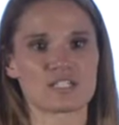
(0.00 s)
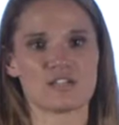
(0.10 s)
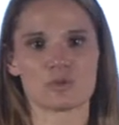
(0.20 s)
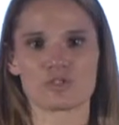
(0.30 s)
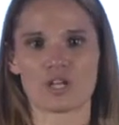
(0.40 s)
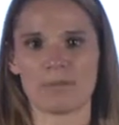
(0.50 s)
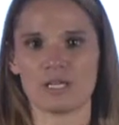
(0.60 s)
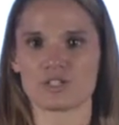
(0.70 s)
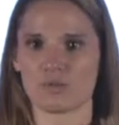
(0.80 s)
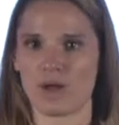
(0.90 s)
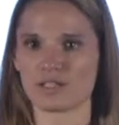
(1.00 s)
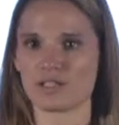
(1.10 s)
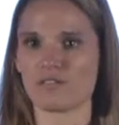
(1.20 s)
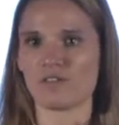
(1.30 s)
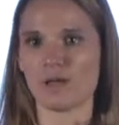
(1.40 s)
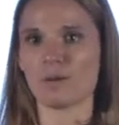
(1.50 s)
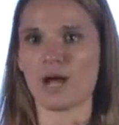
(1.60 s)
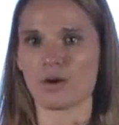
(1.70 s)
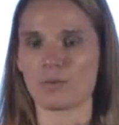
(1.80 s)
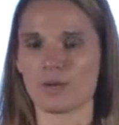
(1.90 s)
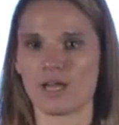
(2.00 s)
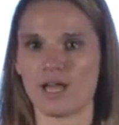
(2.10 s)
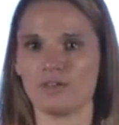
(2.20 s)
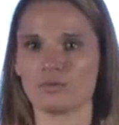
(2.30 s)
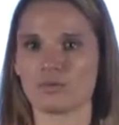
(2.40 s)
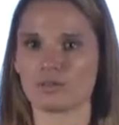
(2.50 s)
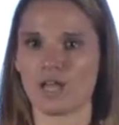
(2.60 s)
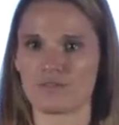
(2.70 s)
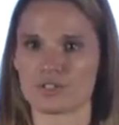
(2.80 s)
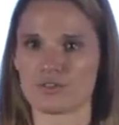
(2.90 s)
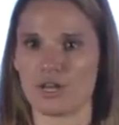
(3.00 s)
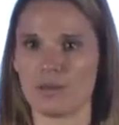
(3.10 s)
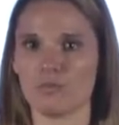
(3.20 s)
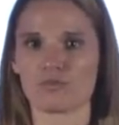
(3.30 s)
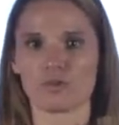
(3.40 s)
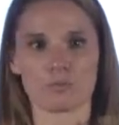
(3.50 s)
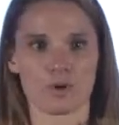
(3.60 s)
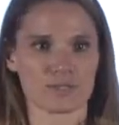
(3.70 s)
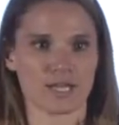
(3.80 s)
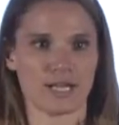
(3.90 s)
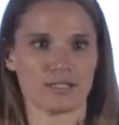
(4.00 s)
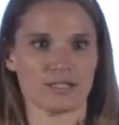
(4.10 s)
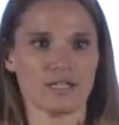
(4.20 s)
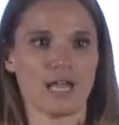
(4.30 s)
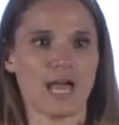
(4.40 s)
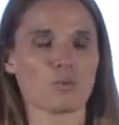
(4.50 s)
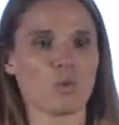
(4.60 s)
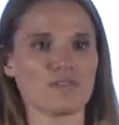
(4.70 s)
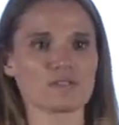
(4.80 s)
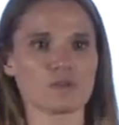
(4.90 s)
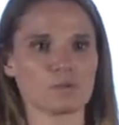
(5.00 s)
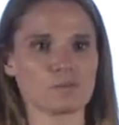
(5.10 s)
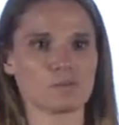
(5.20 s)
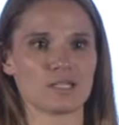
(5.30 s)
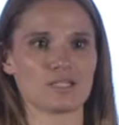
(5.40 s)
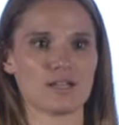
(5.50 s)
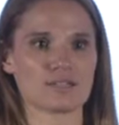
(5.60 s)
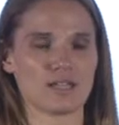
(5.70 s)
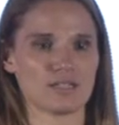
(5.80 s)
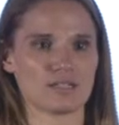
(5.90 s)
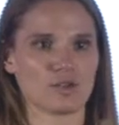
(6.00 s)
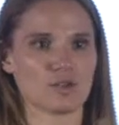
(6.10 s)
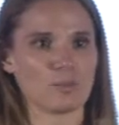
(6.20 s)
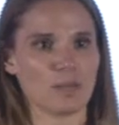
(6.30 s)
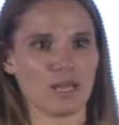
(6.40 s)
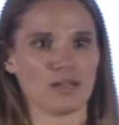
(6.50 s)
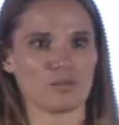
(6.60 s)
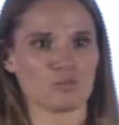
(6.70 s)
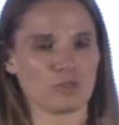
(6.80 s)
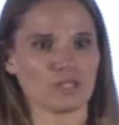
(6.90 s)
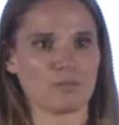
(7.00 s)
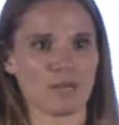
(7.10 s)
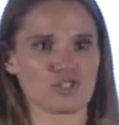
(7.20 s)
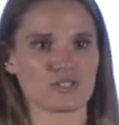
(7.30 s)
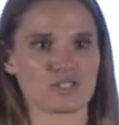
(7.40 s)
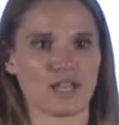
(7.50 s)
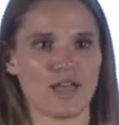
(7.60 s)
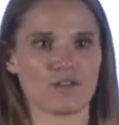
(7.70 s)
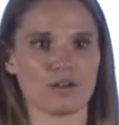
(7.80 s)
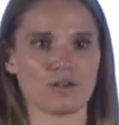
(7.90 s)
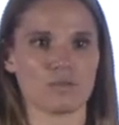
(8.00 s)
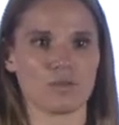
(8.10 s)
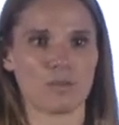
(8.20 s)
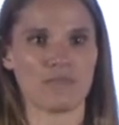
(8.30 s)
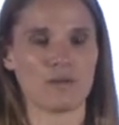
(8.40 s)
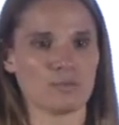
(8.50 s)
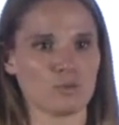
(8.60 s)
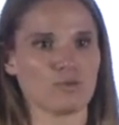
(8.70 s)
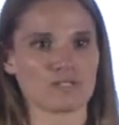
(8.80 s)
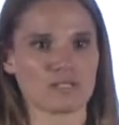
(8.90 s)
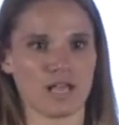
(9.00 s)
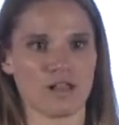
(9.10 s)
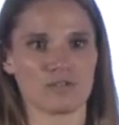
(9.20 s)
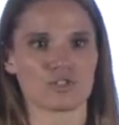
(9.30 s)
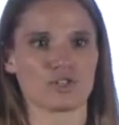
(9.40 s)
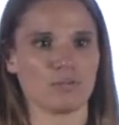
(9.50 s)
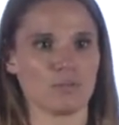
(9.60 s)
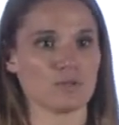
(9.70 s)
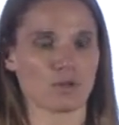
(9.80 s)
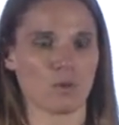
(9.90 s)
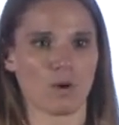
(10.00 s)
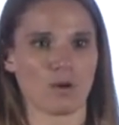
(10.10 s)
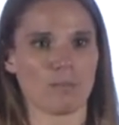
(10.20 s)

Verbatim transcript: Steve Buscemi directed the Vampire Weekend live stream from Roseland. And what this ultimately does is it, it really meshes together the way that movies and television and music work